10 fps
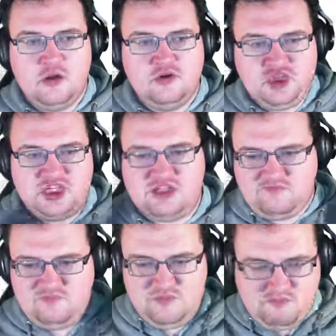just
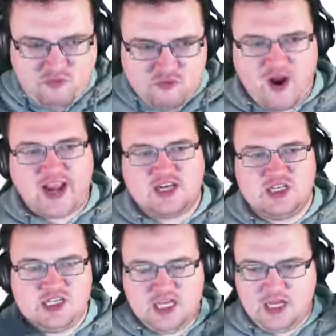
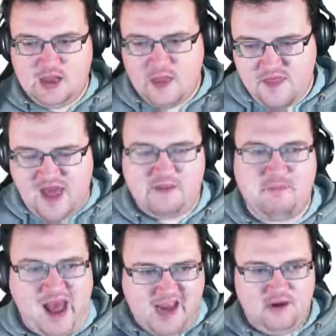practicing that
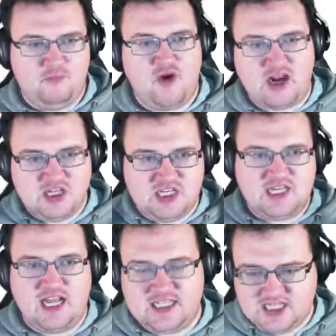pattern, practicing
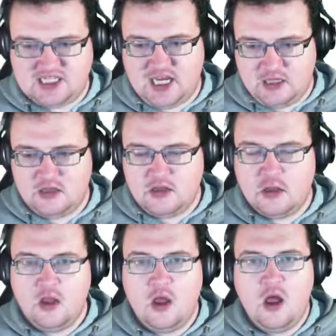that skill
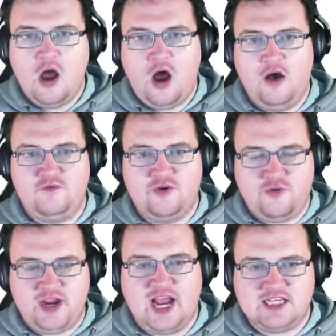of
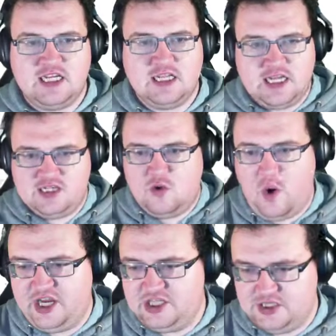creating these
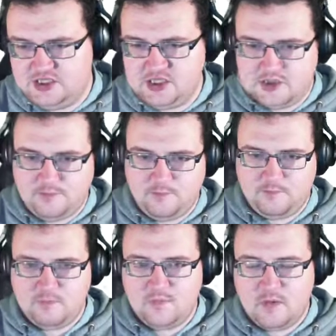equations.
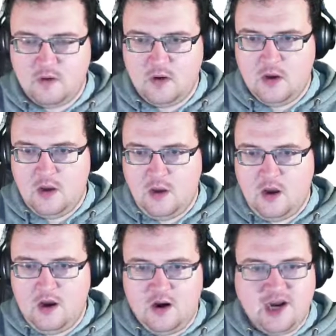
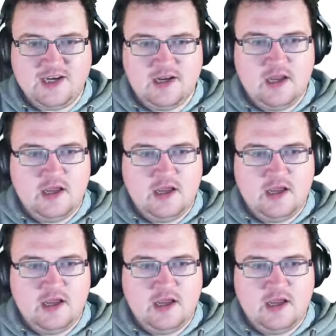All right.